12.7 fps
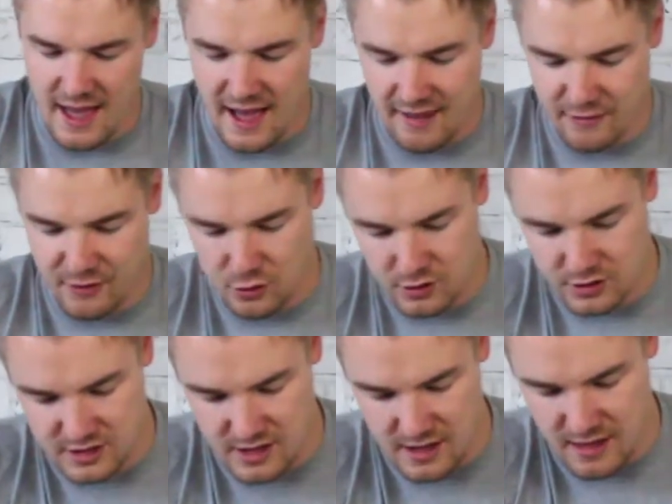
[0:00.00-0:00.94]
and of
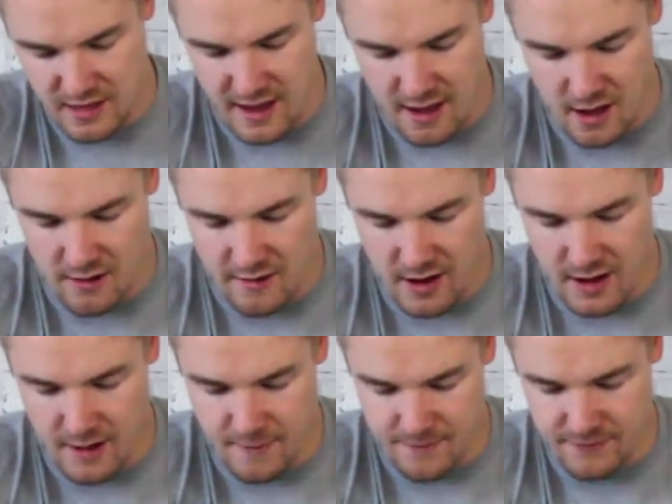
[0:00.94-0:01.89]
course they
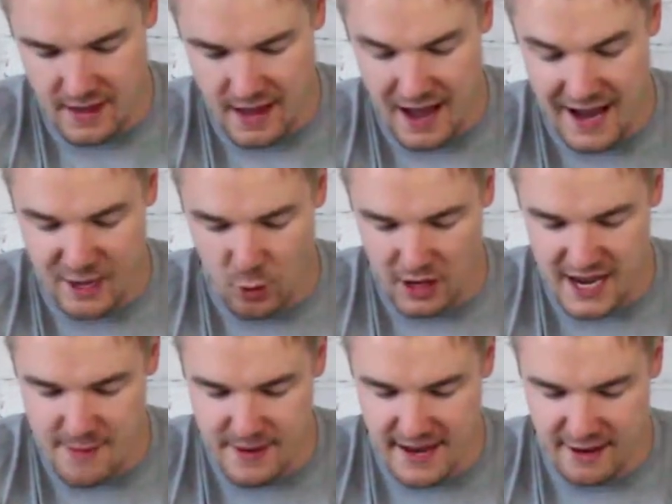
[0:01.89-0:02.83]
are high
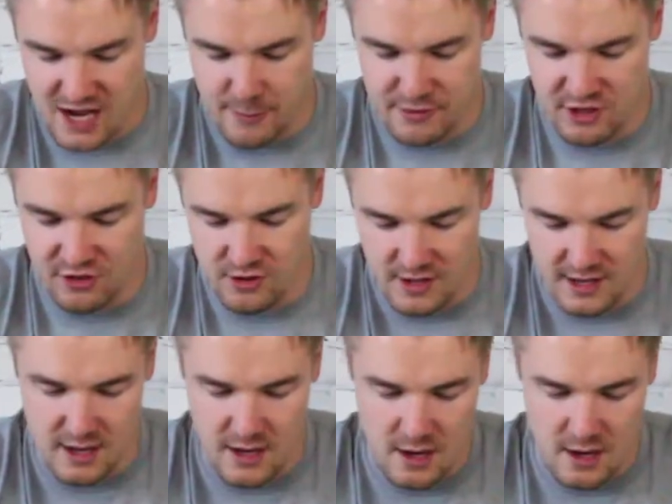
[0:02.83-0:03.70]
quality, being Cry Precision.